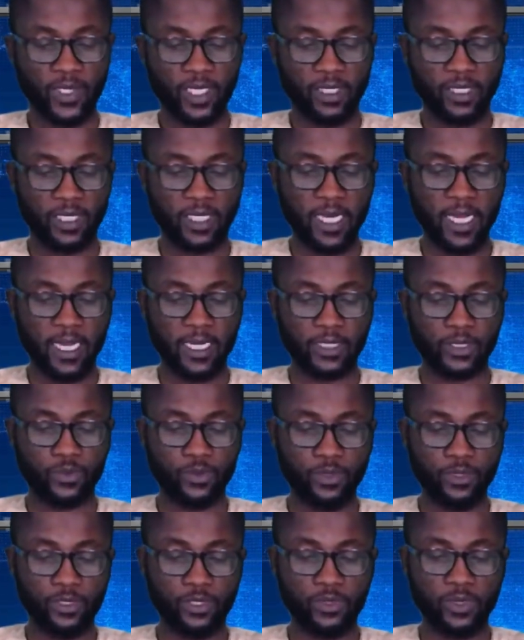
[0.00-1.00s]
The gangs,
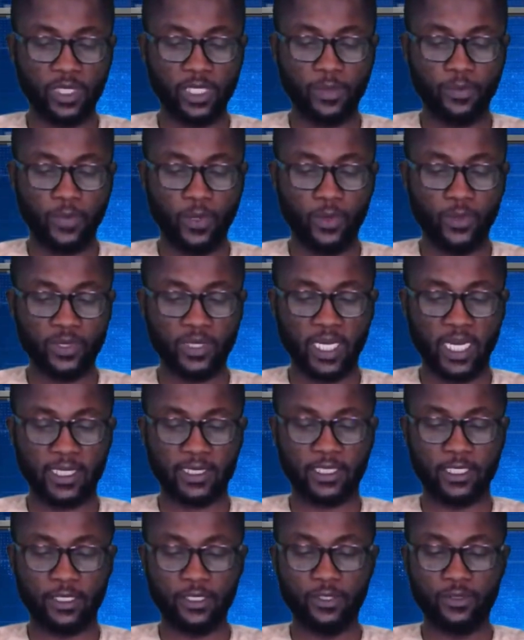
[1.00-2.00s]
who usually pose
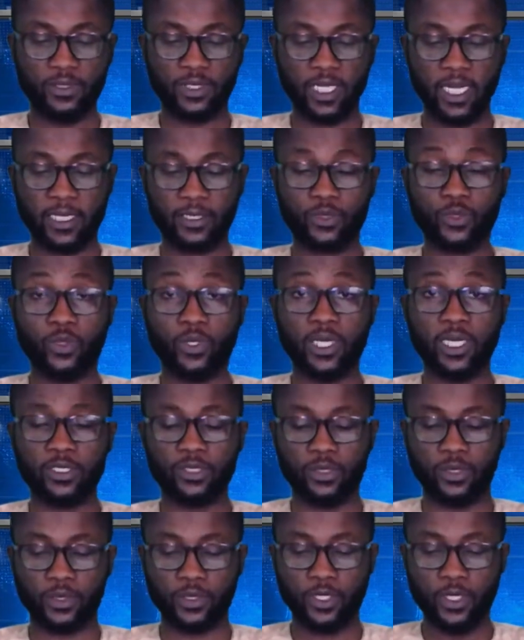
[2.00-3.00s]
as genuine tax
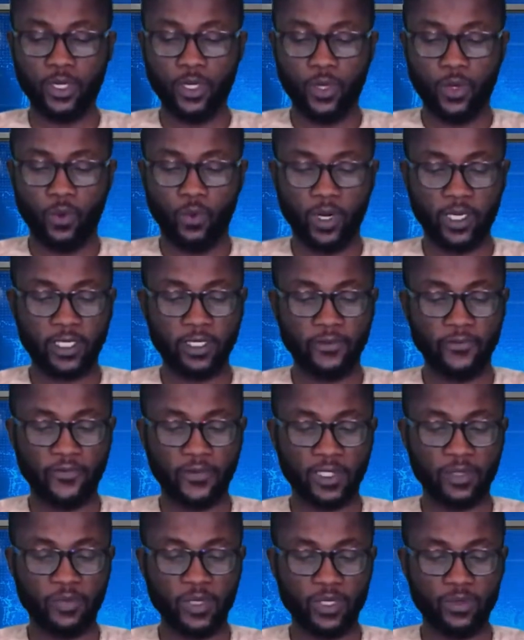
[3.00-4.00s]
collectors, working
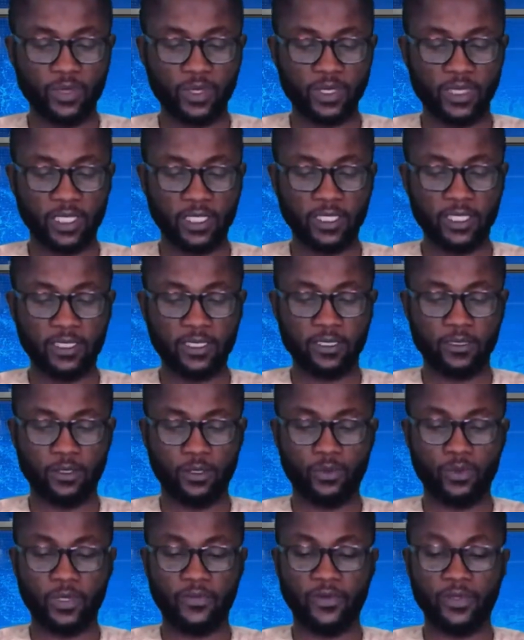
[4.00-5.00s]
for the Benue State
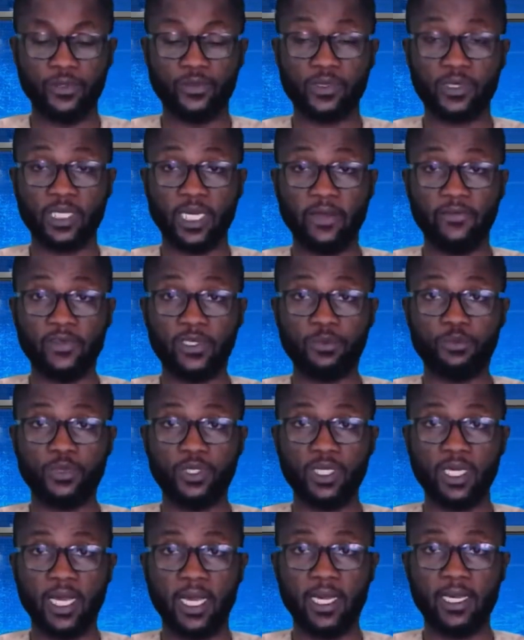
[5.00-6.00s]
Internal Revenue Service
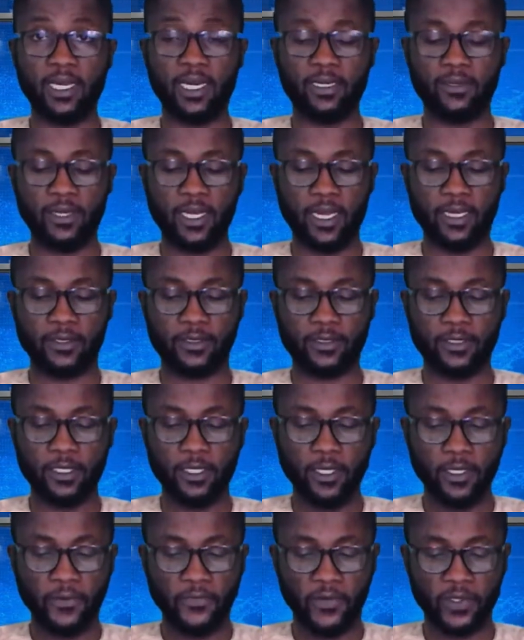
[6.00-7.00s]

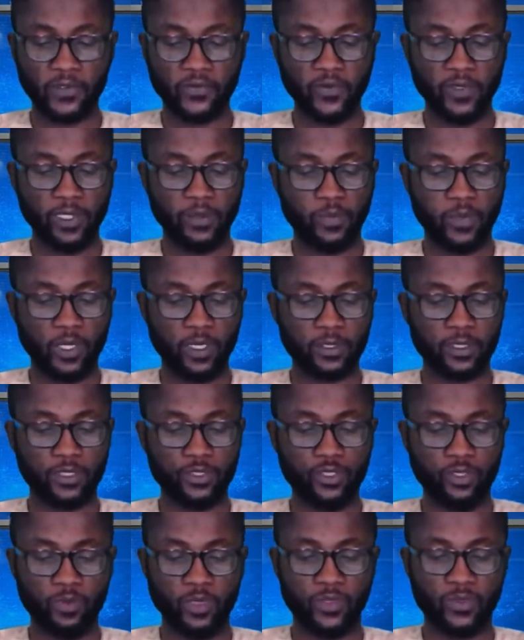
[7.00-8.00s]
forcefully block the
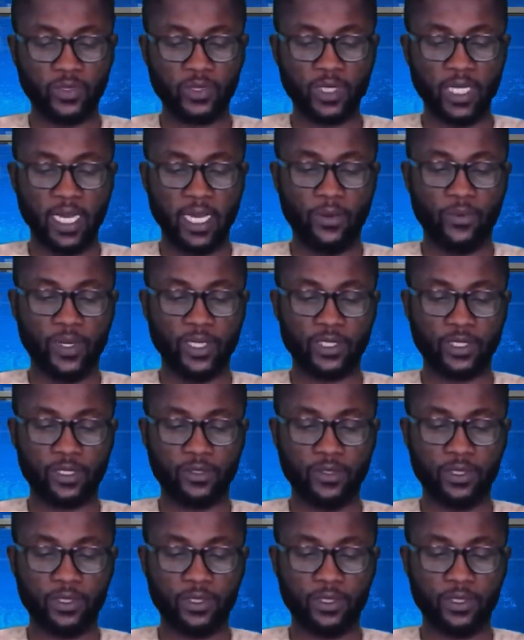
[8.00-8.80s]
numerous highways